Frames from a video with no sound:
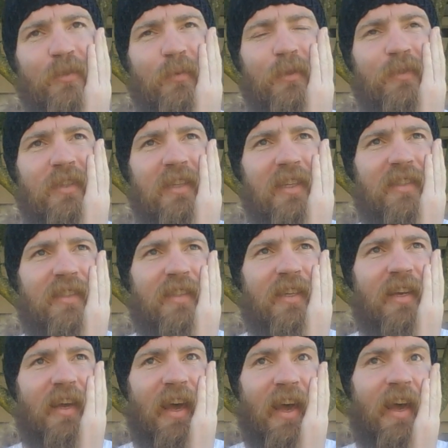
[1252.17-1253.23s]
is supposed to like
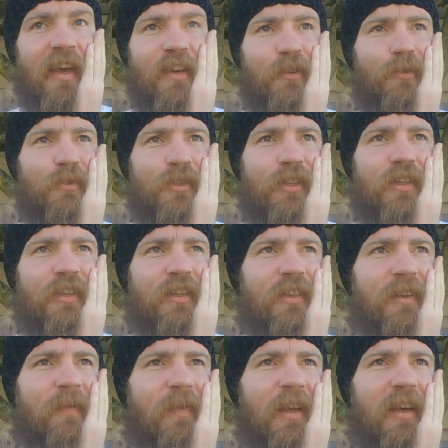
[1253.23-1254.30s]
sing a new
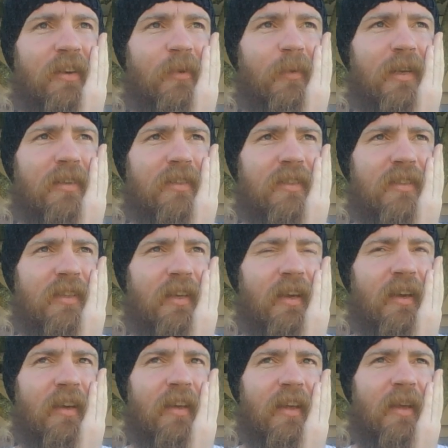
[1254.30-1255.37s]
song that nobody else could
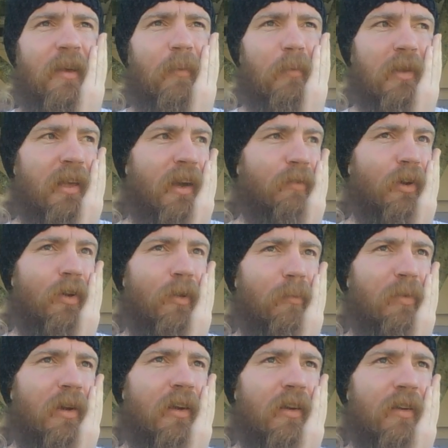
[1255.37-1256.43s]
sing, but they have a whole
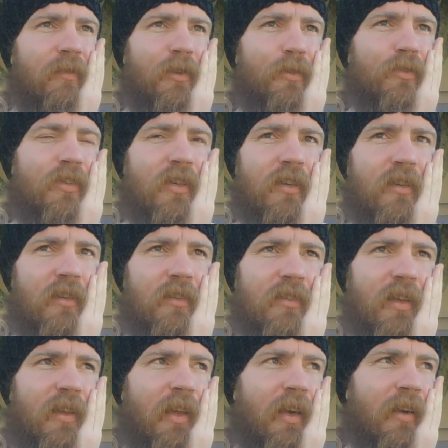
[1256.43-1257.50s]
book of new songs
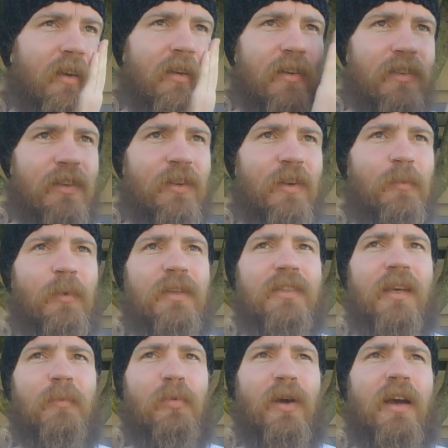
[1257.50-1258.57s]
that like everybody's
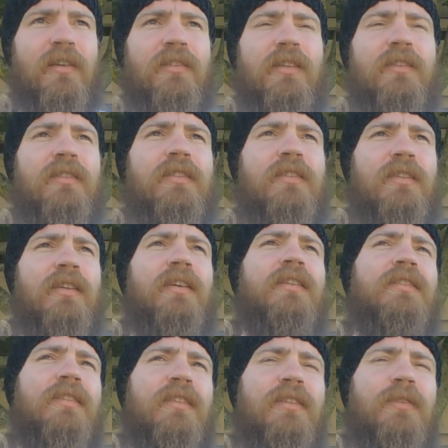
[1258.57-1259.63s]
like practicing to sing
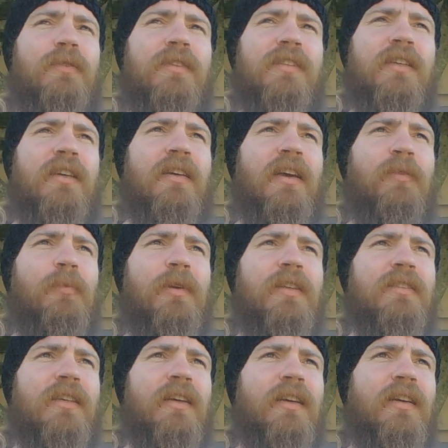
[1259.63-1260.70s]
and stuff. It's like
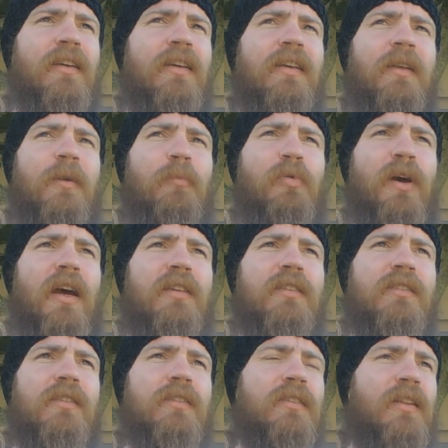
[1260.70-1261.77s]
everybody's like
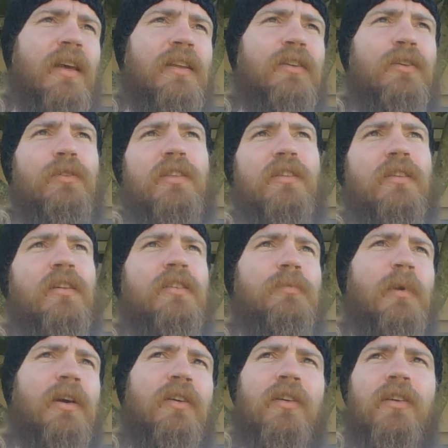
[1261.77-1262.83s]
practices to like know these songs
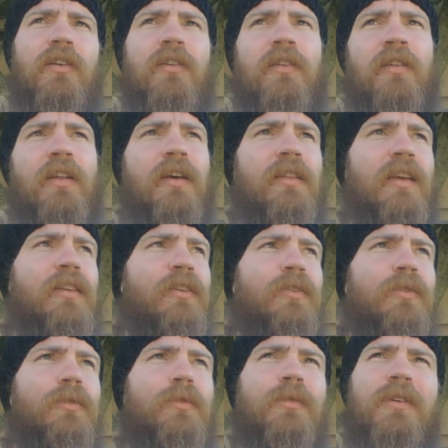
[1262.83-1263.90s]
by heart, and like they
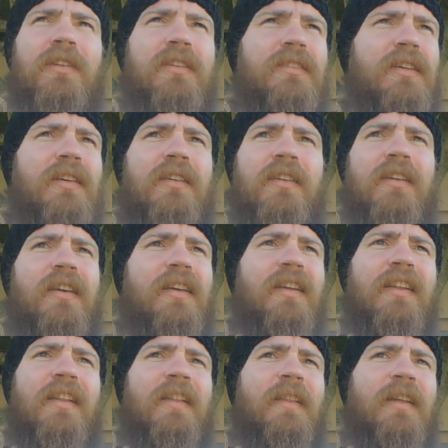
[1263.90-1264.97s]
know there's like
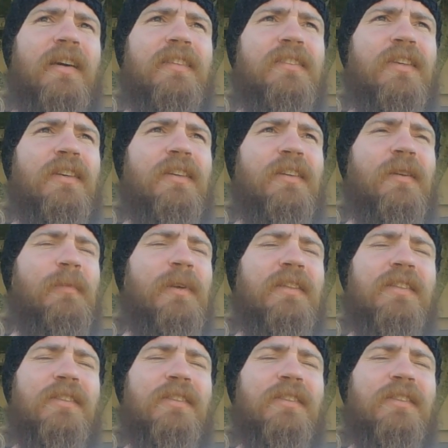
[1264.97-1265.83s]
a ton of, it's